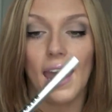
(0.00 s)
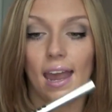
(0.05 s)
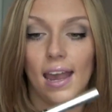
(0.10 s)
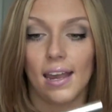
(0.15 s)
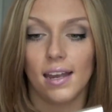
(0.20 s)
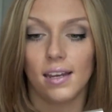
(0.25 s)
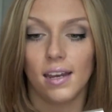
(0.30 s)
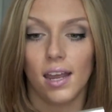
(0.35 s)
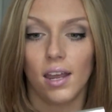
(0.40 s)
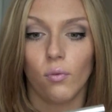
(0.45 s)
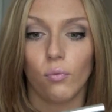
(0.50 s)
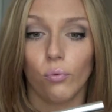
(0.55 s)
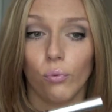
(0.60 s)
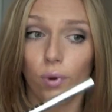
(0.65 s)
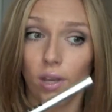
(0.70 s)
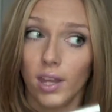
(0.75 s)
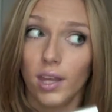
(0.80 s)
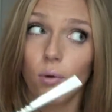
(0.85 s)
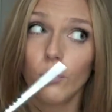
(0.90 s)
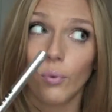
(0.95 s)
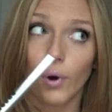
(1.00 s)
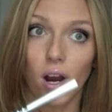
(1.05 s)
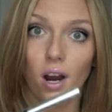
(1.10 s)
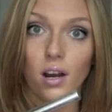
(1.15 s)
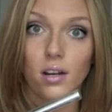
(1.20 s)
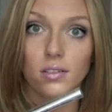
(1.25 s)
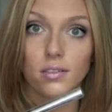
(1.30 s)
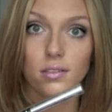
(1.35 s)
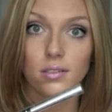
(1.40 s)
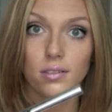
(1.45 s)
and it really
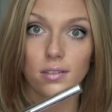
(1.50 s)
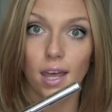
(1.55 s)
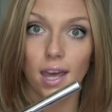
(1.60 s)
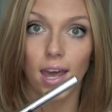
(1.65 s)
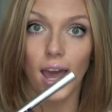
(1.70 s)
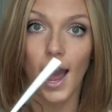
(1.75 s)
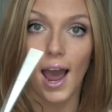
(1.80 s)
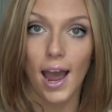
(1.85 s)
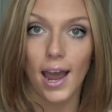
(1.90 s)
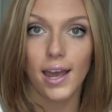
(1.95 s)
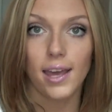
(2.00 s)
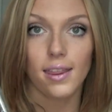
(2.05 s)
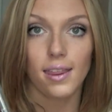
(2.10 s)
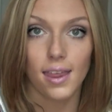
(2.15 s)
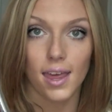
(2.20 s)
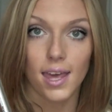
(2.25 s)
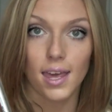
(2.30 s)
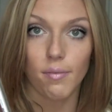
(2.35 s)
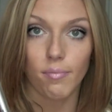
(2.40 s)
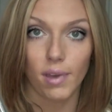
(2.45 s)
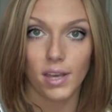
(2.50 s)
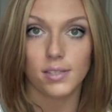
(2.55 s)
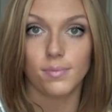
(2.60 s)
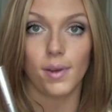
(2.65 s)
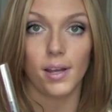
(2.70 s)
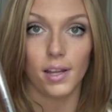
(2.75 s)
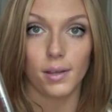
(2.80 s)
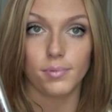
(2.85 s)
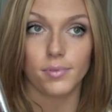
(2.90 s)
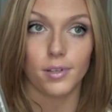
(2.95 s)
works. Like I think it makes
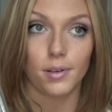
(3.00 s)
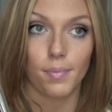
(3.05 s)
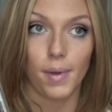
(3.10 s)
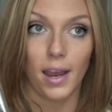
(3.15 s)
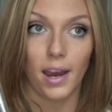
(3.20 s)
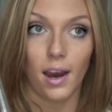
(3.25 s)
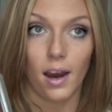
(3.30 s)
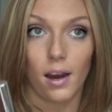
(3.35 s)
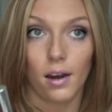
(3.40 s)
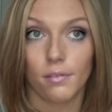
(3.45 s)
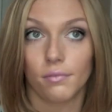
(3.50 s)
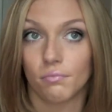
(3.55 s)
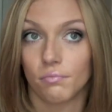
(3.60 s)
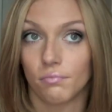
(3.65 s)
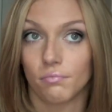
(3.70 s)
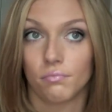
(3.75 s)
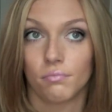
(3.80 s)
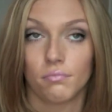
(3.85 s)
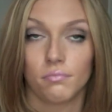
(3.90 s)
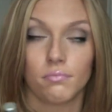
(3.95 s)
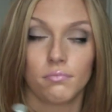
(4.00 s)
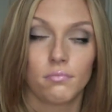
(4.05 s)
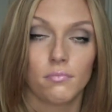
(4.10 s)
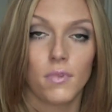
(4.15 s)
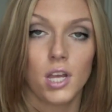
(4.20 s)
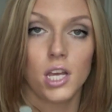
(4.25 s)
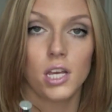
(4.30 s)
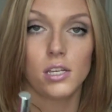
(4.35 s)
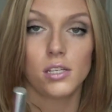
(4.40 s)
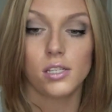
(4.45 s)
my lips look bigger.
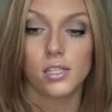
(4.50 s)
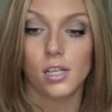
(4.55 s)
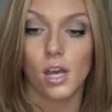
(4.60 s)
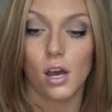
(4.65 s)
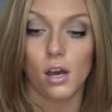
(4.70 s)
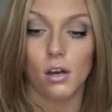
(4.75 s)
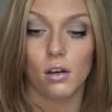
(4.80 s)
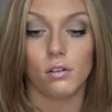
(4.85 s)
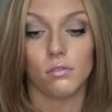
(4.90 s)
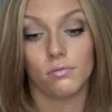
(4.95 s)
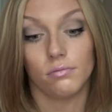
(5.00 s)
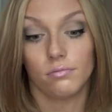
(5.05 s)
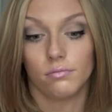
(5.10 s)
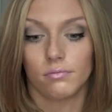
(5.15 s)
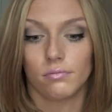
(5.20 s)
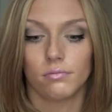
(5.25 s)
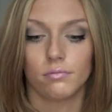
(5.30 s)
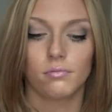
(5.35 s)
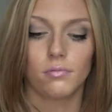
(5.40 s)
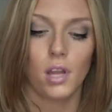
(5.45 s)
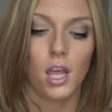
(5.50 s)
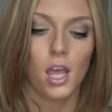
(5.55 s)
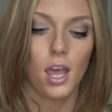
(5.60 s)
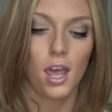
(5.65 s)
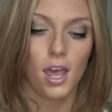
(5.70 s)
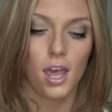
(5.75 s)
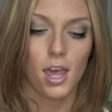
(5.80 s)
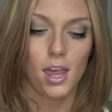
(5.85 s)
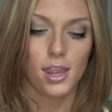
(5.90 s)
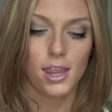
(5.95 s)
So
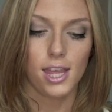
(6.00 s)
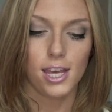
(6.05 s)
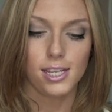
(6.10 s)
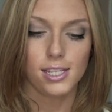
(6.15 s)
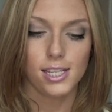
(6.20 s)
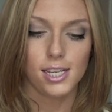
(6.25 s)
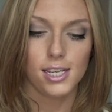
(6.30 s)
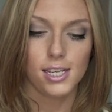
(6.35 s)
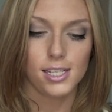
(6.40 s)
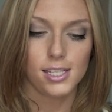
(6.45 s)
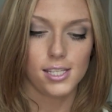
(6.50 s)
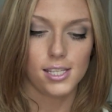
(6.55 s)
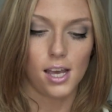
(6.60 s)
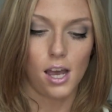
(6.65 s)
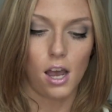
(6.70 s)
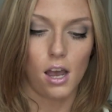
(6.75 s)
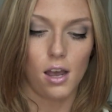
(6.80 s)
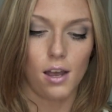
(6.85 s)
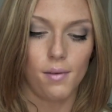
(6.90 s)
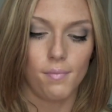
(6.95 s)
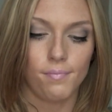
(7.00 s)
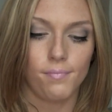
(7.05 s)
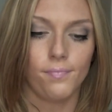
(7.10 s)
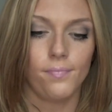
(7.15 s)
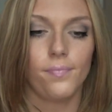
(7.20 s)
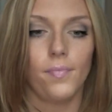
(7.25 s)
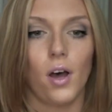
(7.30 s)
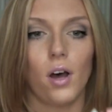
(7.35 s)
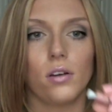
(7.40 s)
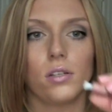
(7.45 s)
this is
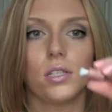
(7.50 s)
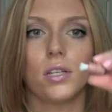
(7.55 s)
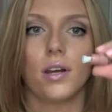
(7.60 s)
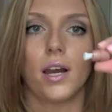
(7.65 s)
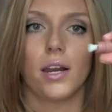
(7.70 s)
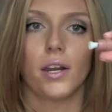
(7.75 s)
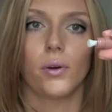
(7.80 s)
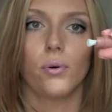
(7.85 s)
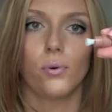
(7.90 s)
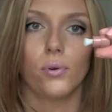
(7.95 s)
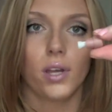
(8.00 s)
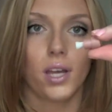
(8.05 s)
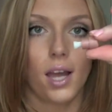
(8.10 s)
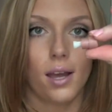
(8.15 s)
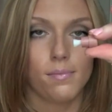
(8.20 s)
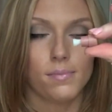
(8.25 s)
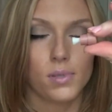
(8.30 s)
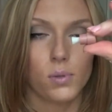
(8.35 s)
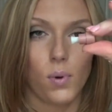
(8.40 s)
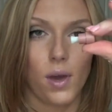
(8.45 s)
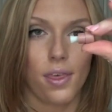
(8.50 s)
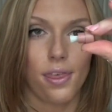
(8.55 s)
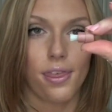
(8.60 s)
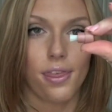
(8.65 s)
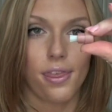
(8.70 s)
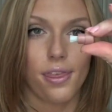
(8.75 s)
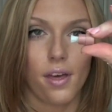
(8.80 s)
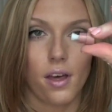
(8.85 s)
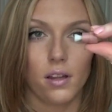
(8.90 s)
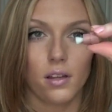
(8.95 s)
um, also kind of cool. It comes
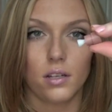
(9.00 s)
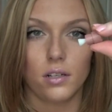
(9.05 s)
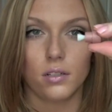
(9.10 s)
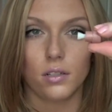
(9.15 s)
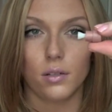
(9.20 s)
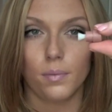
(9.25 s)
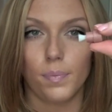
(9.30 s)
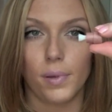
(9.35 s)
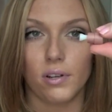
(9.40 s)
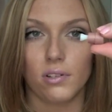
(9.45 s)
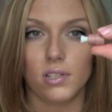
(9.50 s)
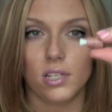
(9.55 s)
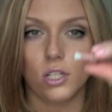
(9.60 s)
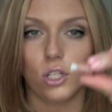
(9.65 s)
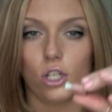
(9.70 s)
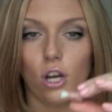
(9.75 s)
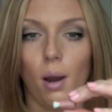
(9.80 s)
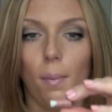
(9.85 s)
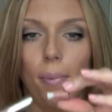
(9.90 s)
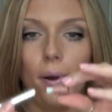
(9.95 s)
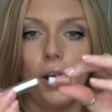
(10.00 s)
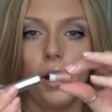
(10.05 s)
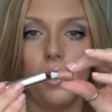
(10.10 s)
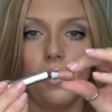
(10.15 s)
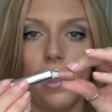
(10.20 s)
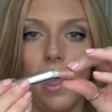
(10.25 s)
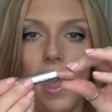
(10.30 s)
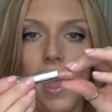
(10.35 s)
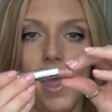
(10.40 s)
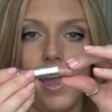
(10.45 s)
with a little built-in sharpener
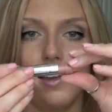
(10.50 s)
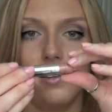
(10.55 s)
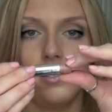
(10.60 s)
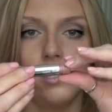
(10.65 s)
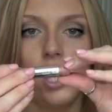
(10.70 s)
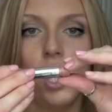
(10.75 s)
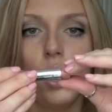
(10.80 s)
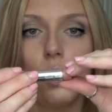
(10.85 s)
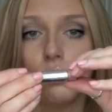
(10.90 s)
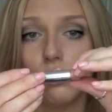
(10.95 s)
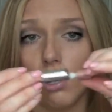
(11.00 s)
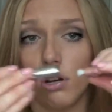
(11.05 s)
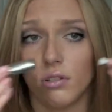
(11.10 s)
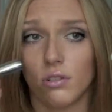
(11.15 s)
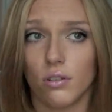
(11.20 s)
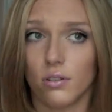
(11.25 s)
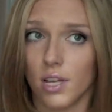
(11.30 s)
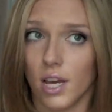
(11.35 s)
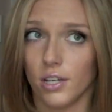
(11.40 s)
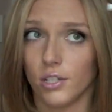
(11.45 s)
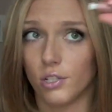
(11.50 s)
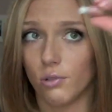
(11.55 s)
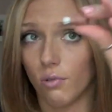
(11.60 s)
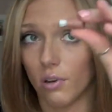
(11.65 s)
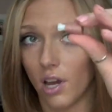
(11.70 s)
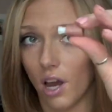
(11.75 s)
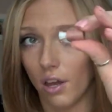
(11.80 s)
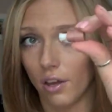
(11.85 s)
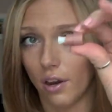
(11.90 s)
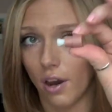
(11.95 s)
in the end, which also tells you
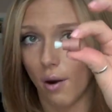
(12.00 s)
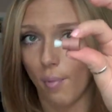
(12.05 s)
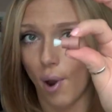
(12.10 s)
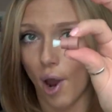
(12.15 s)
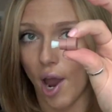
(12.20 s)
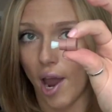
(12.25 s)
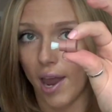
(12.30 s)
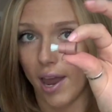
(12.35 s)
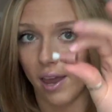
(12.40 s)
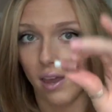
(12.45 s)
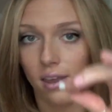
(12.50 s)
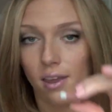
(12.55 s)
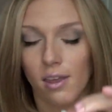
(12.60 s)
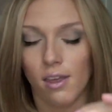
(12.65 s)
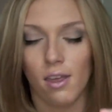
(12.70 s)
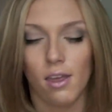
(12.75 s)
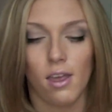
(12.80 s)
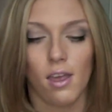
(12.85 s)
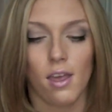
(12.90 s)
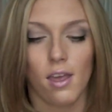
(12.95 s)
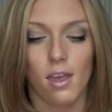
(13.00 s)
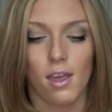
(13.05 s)
what color you're buying.